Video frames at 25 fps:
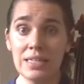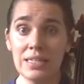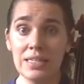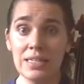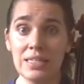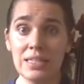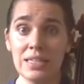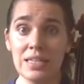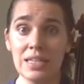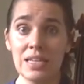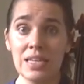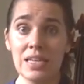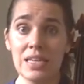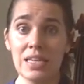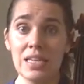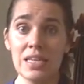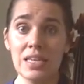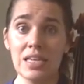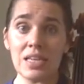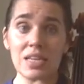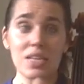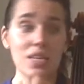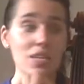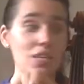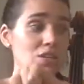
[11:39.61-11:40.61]

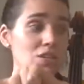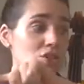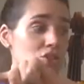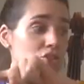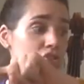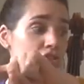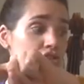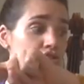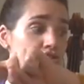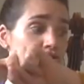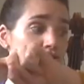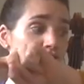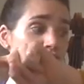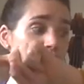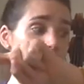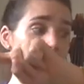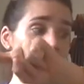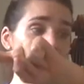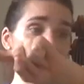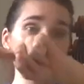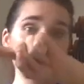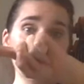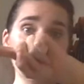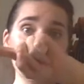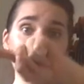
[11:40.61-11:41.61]
D,
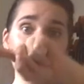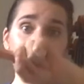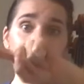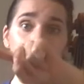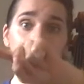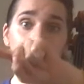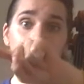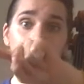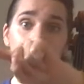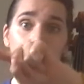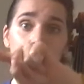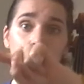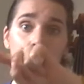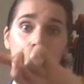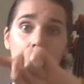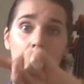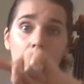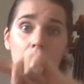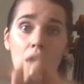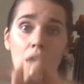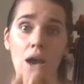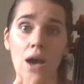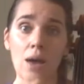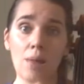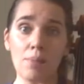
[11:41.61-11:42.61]
G,
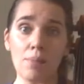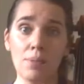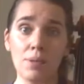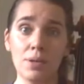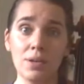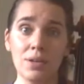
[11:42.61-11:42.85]
up.